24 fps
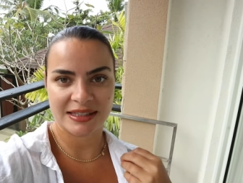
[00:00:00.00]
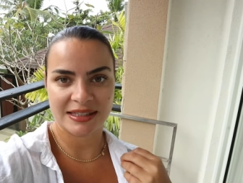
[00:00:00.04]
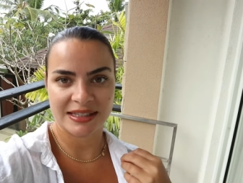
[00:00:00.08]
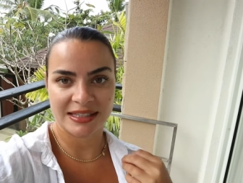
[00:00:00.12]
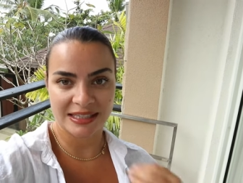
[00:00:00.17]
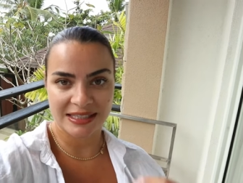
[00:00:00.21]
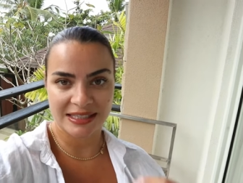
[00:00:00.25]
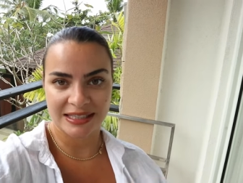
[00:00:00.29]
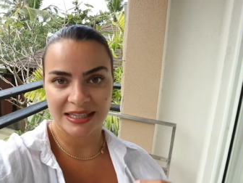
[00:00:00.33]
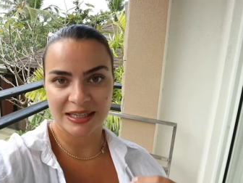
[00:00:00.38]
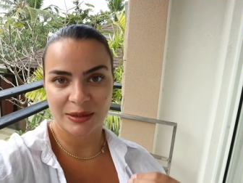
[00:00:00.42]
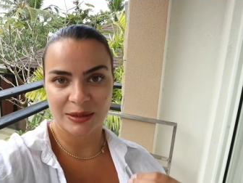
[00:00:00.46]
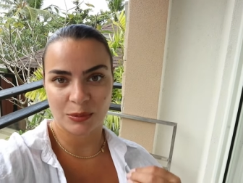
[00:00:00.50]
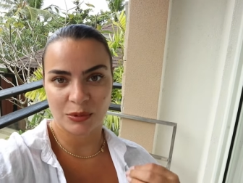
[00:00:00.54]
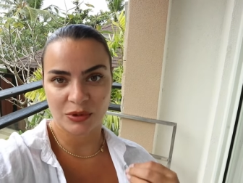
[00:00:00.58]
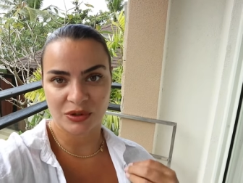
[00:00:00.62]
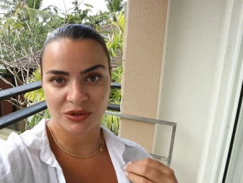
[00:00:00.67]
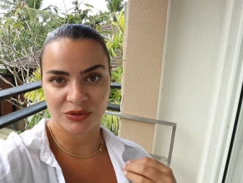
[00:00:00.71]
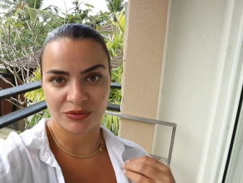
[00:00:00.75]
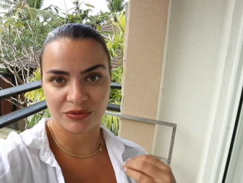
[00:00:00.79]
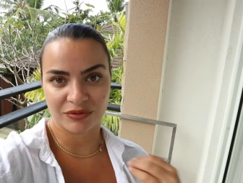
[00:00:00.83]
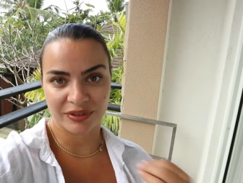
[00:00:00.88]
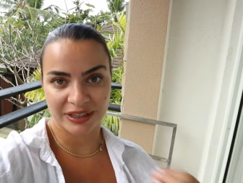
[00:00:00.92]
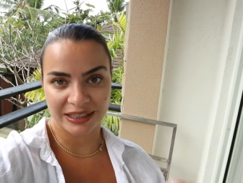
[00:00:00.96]
the city
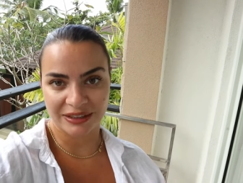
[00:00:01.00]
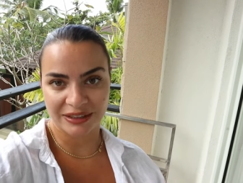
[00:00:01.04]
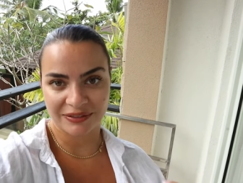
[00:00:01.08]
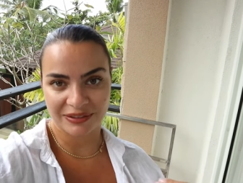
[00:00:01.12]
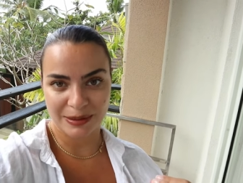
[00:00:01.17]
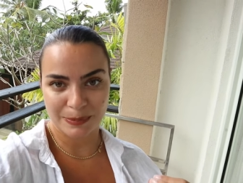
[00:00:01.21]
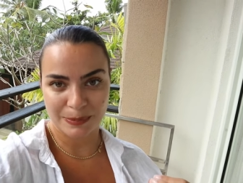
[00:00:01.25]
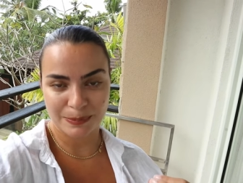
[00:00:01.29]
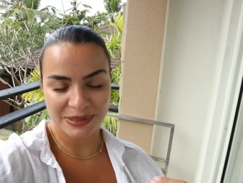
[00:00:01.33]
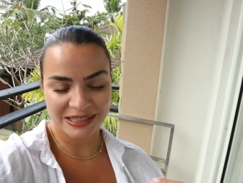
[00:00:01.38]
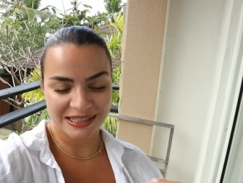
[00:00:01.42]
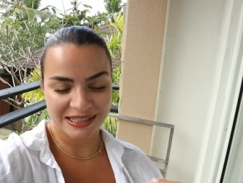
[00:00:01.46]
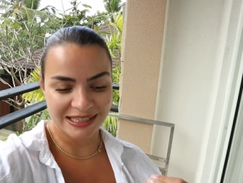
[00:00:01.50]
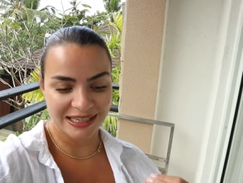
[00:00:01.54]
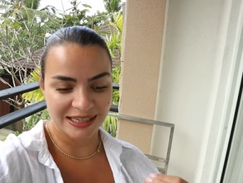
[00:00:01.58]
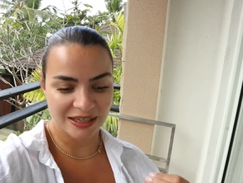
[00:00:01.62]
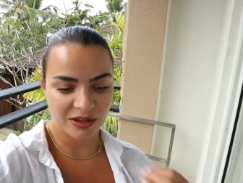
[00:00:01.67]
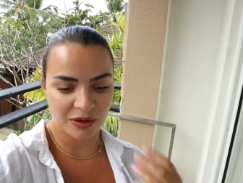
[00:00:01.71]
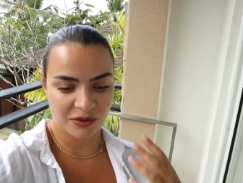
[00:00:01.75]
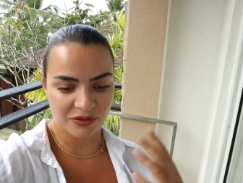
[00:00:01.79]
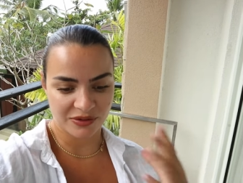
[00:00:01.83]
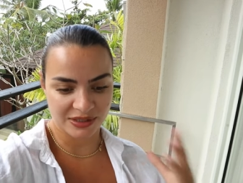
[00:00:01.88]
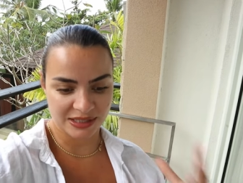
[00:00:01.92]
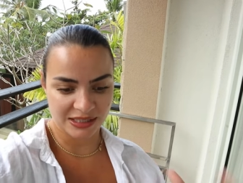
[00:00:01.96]
was really really
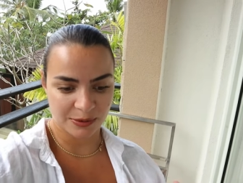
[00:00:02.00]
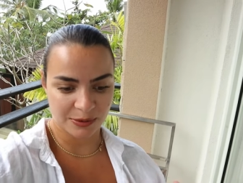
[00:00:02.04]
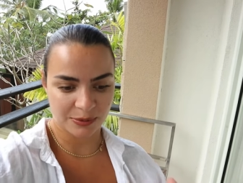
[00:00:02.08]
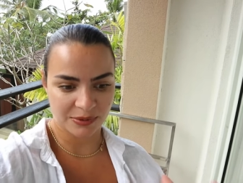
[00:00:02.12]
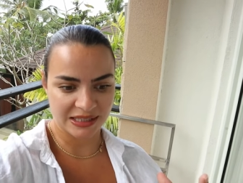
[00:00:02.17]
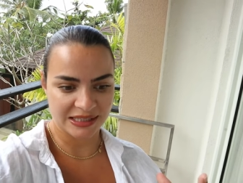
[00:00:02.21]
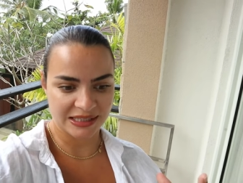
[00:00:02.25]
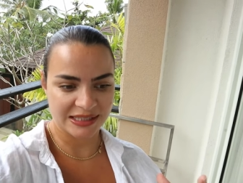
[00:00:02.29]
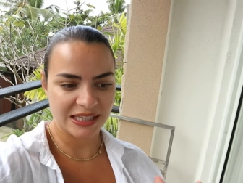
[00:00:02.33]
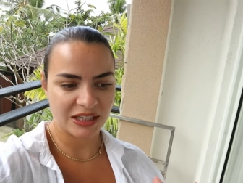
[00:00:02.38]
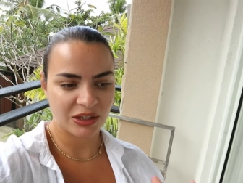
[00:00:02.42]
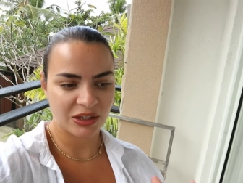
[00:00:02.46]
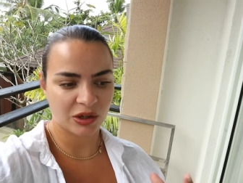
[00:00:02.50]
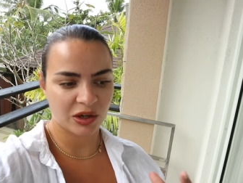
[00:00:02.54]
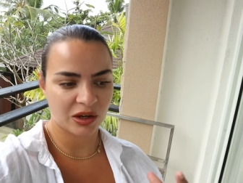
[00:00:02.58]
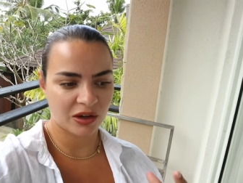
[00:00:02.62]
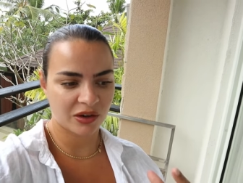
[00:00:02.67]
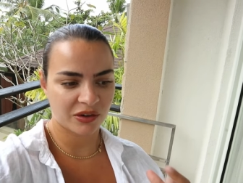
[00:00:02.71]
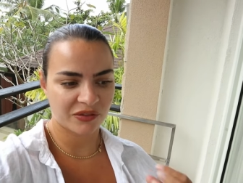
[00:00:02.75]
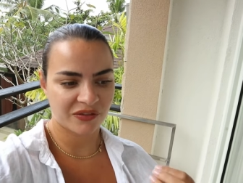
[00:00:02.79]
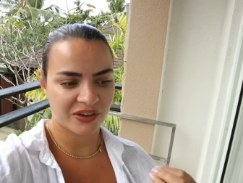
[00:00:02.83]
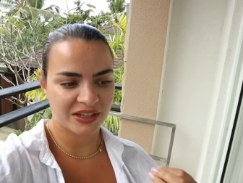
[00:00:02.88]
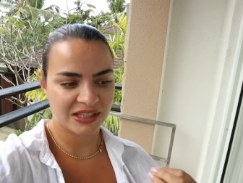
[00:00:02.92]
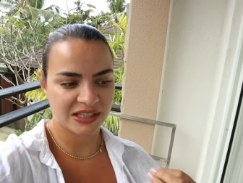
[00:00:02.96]
busy obviously with the
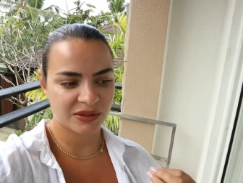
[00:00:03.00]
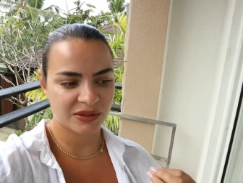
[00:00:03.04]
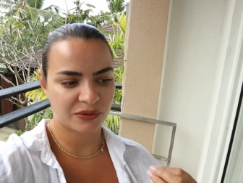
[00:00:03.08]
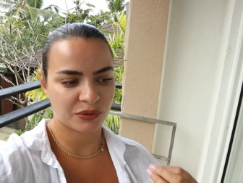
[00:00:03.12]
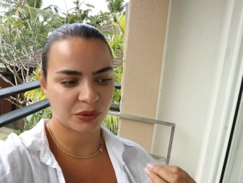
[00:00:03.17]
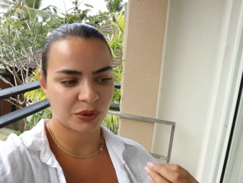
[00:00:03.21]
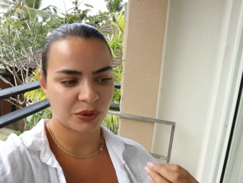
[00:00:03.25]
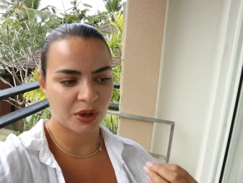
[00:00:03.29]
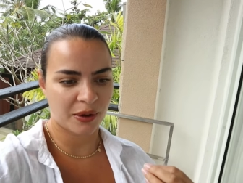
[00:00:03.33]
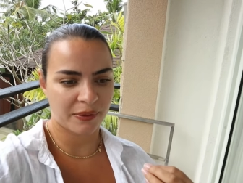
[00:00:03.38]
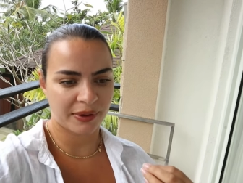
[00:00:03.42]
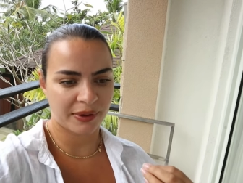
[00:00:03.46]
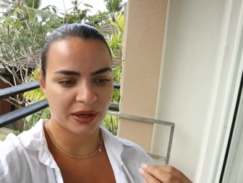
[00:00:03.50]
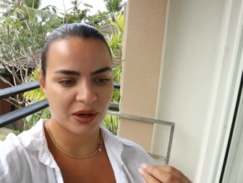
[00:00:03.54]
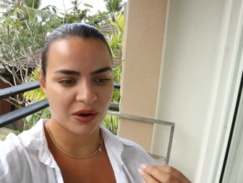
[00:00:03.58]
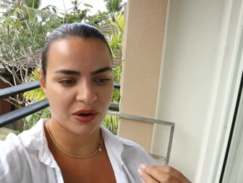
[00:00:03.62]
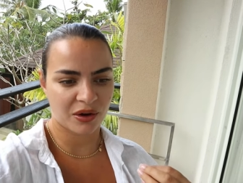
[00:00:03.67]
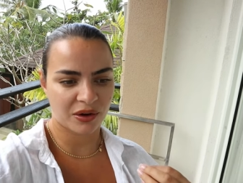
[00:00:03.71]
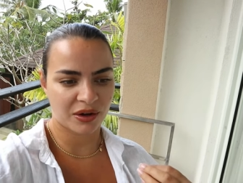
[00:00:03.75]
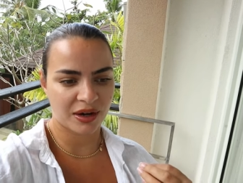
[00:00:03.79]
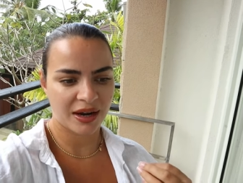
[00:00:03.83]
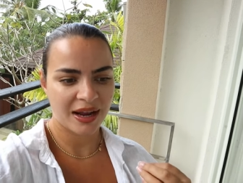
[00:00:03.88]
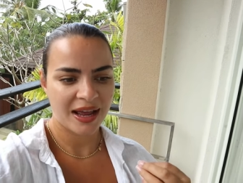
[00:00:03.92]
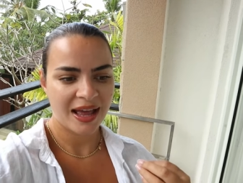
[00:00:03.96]
Sinulog festival going
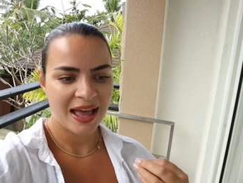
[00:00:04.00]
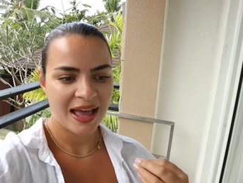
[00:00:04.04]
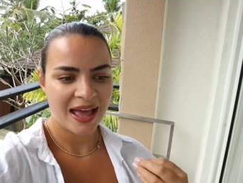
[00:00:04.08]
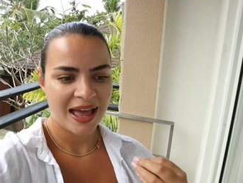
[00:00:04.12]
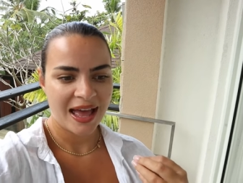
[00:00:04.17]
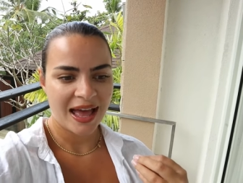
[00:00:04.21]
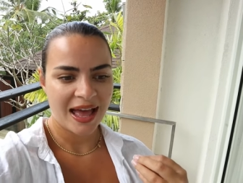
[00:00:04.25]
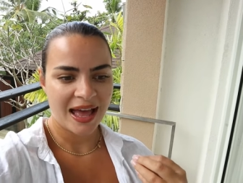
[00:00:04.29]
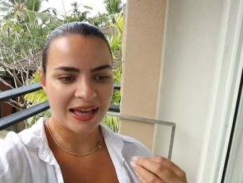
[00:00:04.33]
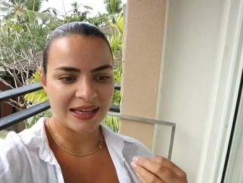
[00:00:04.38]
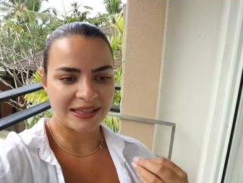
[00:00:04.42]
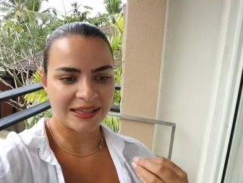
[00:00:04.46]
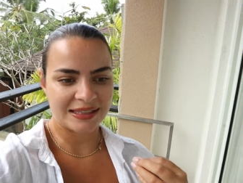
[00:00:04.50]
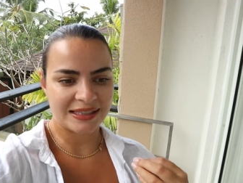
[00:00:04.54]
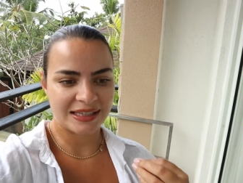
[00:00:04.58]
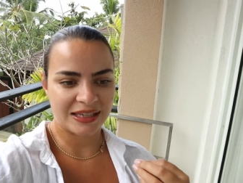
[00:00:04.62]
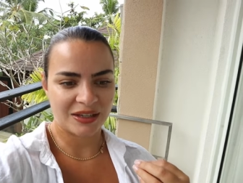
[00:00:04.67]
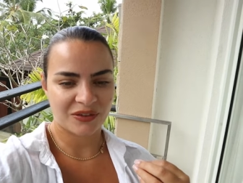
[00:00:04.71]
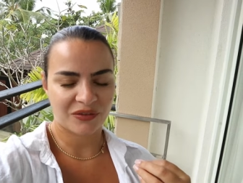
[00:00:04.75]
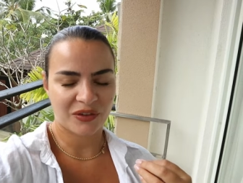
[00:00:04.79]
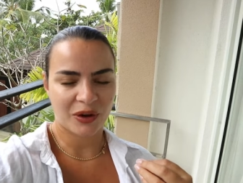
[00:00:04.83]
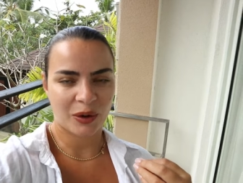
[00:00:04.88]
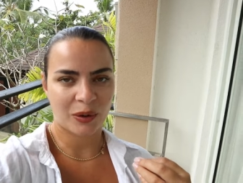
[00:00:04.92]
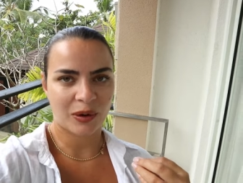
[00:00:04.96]
on and
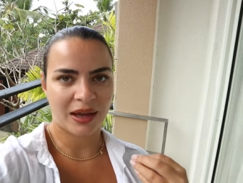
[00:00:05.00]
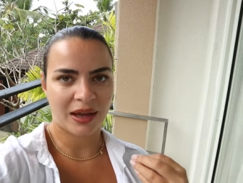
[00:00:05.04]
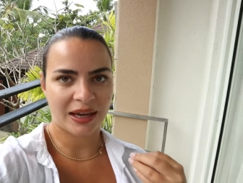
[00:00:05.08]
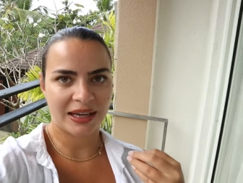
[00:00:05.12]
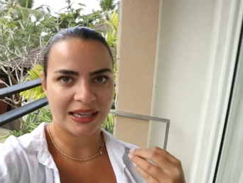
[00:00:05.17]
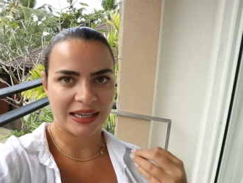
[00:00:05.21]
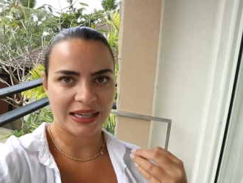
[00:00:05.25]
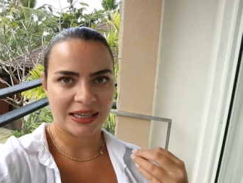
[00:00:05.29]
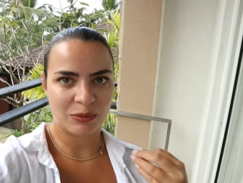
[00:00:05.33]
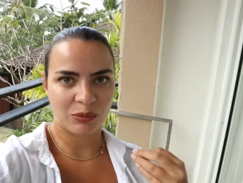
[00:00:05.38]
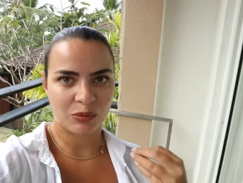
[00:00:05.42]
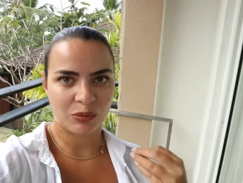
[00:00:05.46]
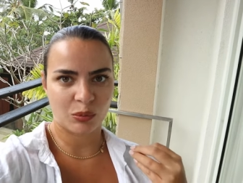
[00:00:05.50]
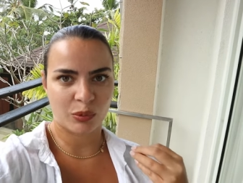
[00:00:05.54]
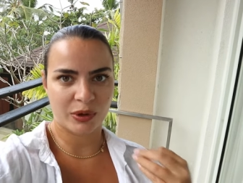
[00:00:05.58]
he felt like he,